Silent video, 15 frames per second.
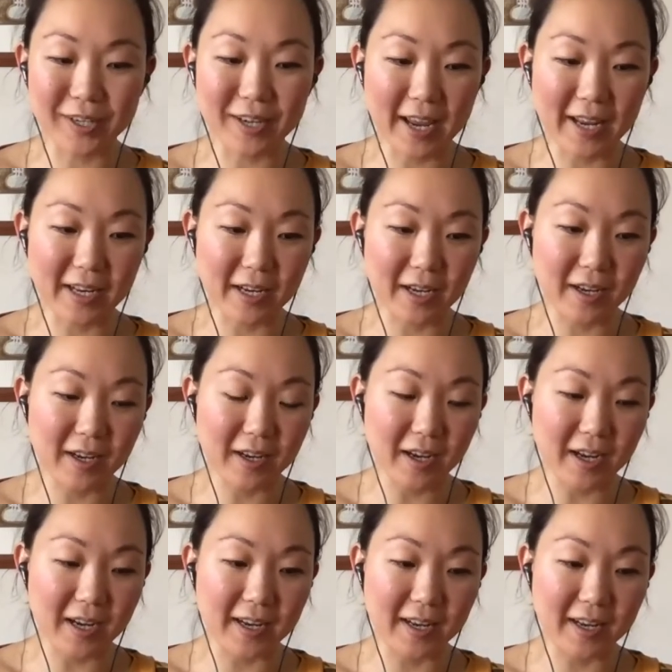
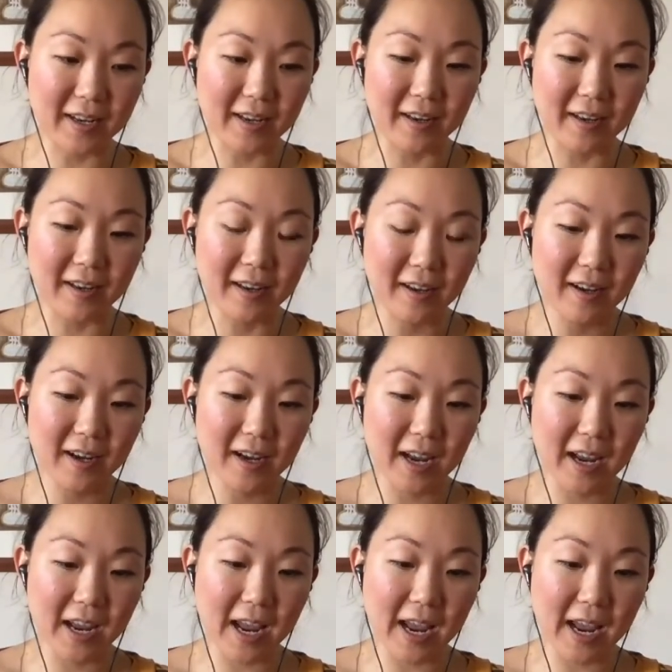and
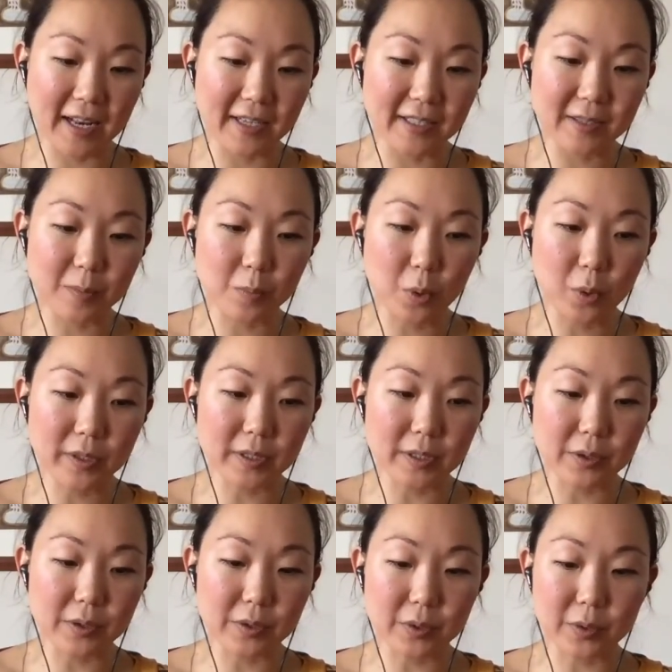it's important
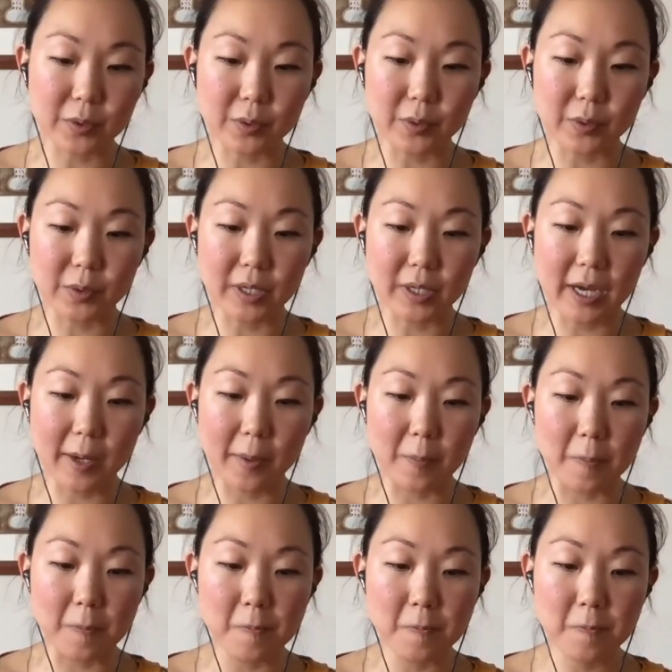to
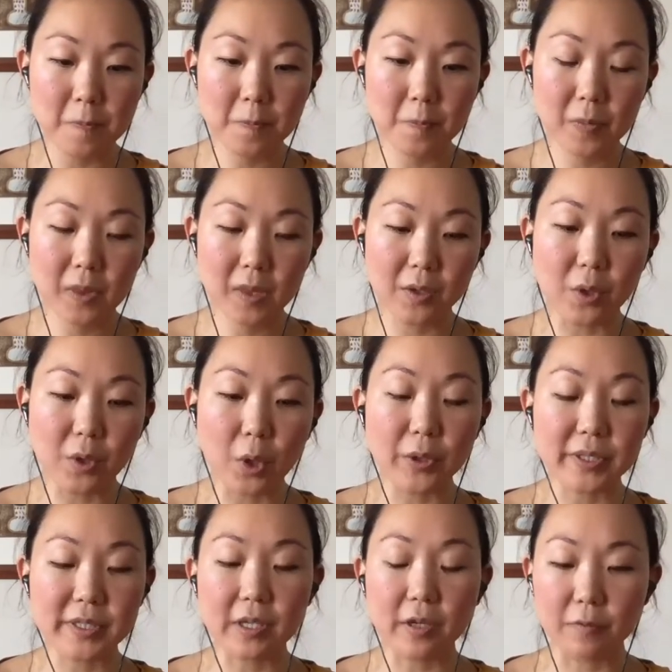know your
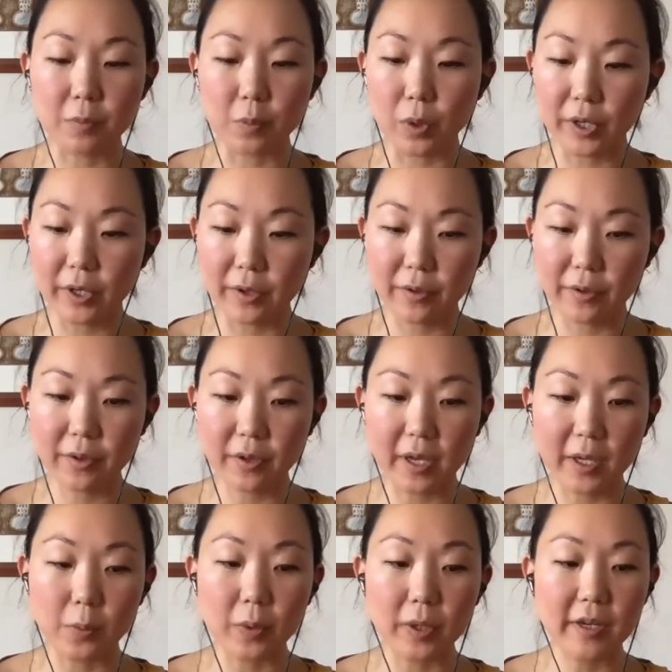self-worth and
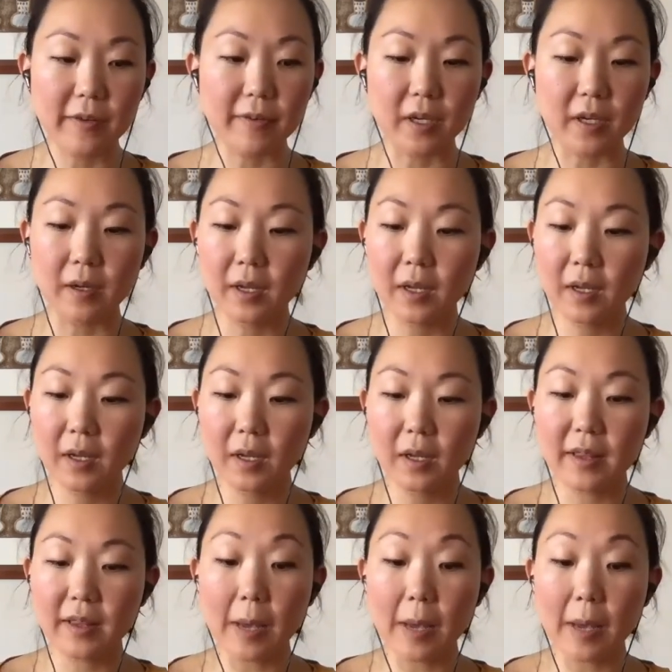whatever
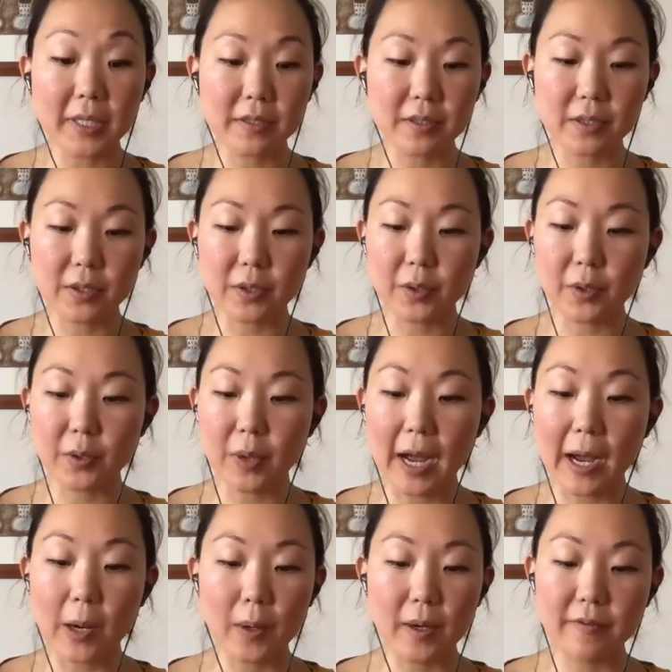that means to you,
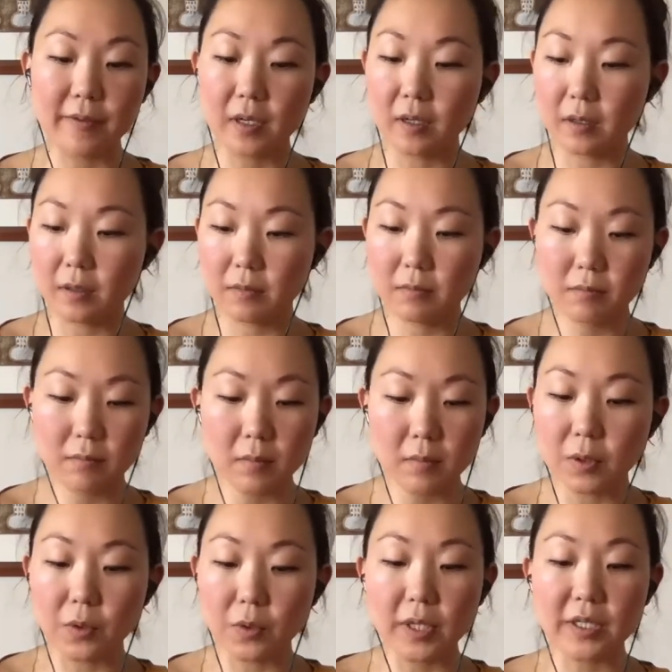however
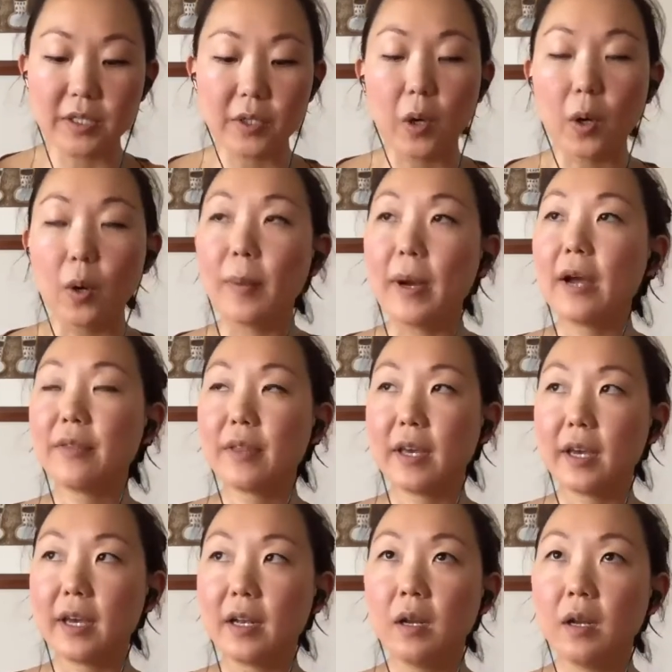you need to go about
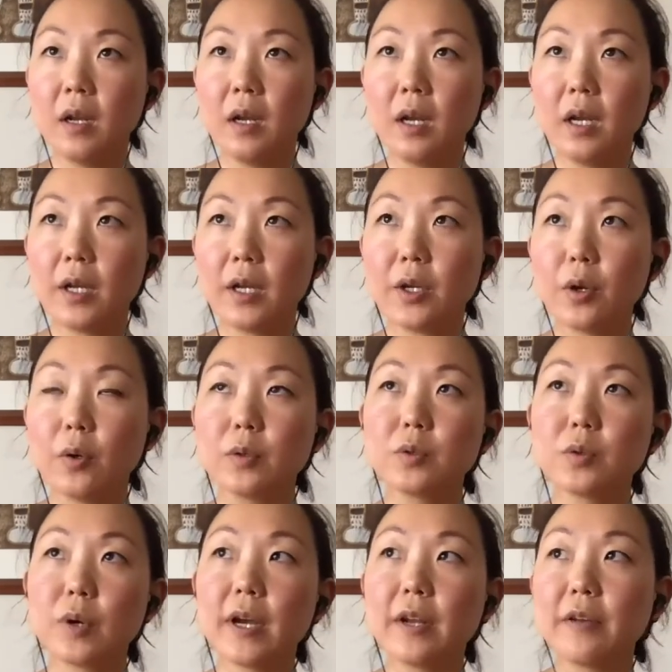that, you know,
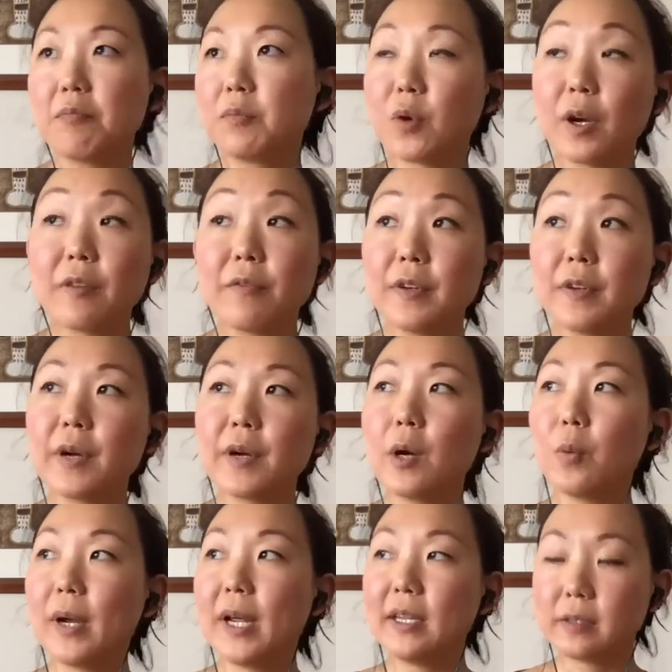try and figure out
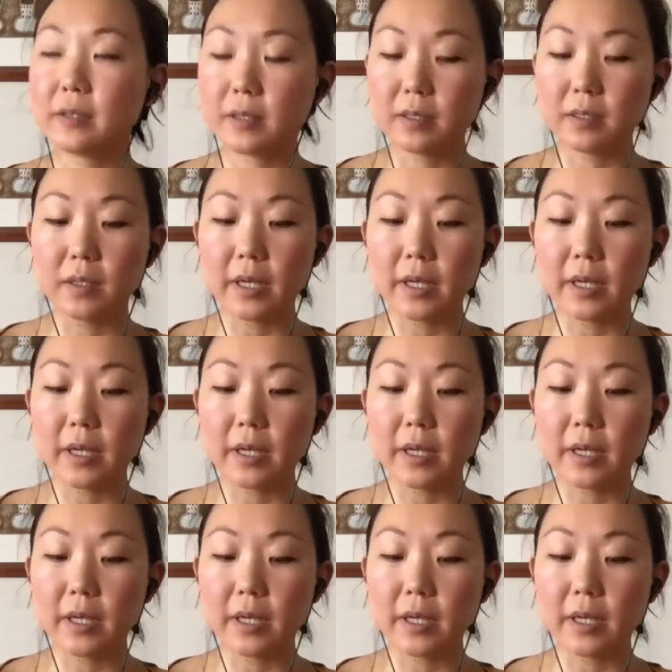ways. And